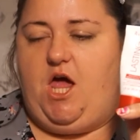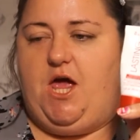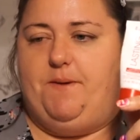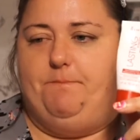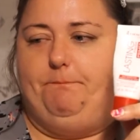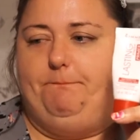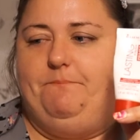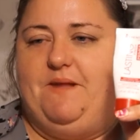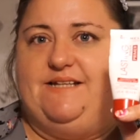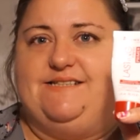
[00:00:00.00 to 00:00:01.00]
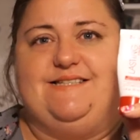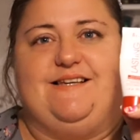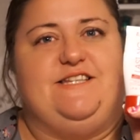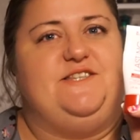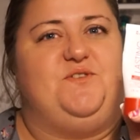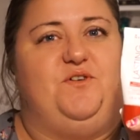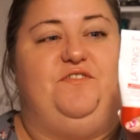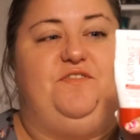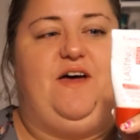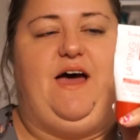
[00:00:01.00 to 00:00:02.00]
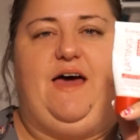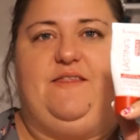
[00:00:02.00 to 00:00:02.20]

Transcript: And since I discovered that,